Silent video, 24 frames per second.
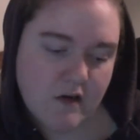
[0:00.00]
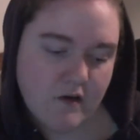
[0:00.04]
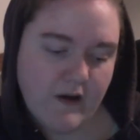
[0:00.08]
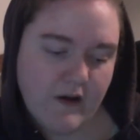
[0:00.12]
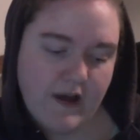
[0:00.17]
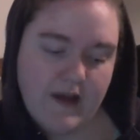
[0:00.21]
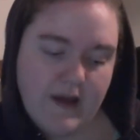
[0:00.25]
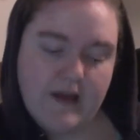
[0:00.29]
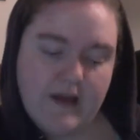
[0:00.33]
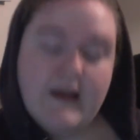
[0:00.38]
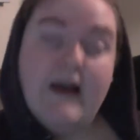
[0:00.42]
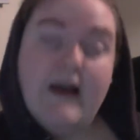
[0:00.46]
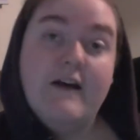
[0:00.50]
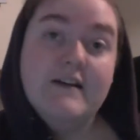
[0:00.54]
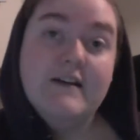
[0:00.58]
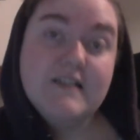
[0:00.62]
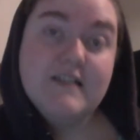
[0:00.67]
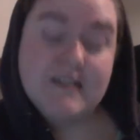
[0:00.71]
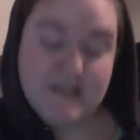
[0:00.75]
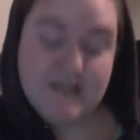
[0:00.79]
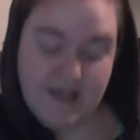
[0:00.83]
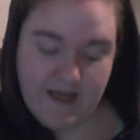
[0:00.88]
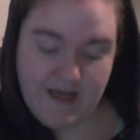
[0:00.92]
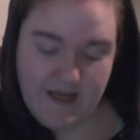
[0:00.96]
yeah, as I
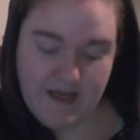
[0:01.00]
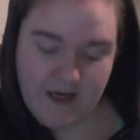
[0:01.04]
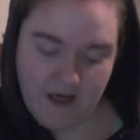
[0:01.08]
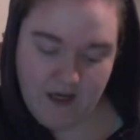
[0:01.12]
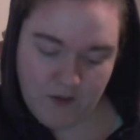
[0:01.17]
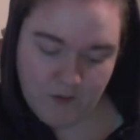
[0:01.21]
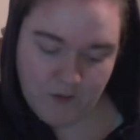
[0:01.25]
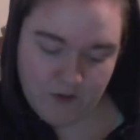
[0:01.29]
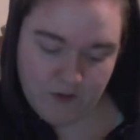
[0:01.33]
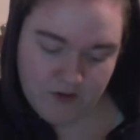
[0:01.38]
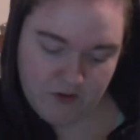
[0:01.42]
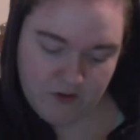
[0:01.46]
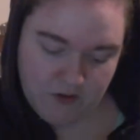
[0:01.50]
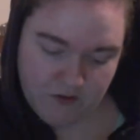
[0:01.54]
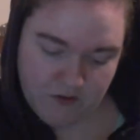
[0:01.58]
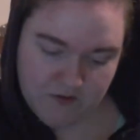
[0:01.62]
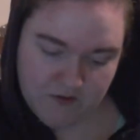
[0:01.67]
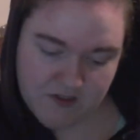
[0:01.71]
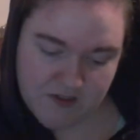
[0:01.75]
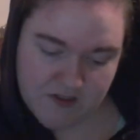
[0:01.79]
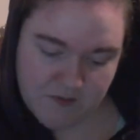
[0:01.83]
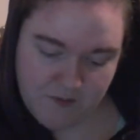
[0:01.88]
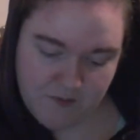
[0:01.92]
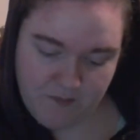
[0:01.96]
say, I wouldn't use
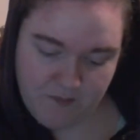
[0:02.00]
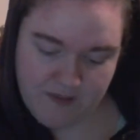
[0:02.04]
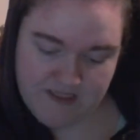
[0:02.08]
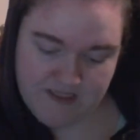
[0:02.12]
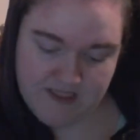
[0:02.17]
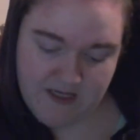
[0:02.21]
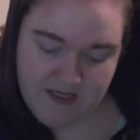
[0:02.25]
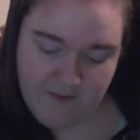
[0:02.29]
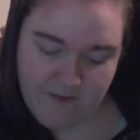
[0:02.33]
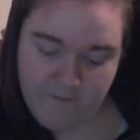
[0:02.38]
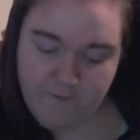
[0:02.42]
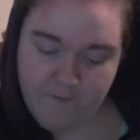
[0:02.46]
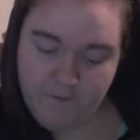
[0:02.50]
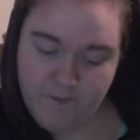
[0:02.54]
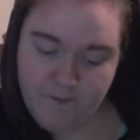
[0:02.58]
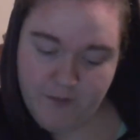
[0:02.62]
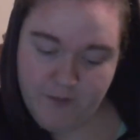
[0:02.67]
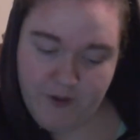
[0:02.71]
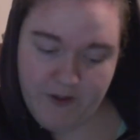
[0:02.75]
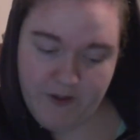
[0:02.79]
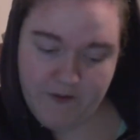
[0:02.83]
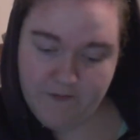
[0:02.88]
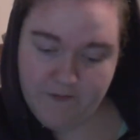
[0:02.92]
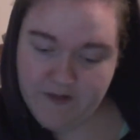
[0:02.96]
this one myself,
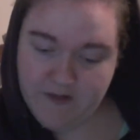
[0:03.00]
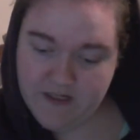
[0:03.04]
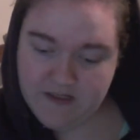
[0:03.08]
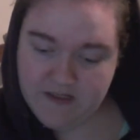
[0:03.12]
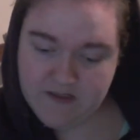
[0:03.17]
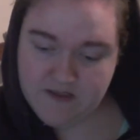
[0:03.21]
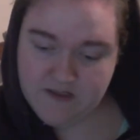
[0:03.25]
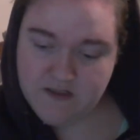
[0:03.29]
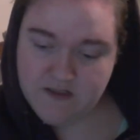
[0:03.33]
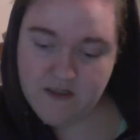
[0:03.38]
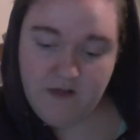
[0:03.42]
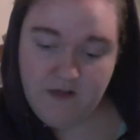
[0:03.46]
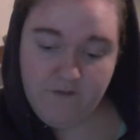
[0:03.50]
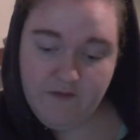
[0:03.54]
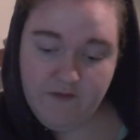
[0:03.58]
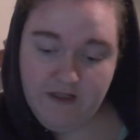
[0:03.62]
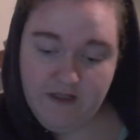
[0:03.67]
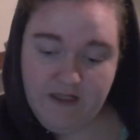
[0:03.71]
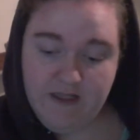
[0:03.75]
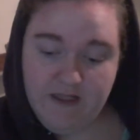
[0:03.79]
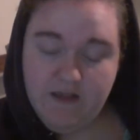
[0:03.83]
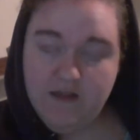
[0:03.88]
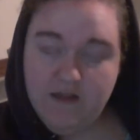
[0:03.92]
but it's lovely.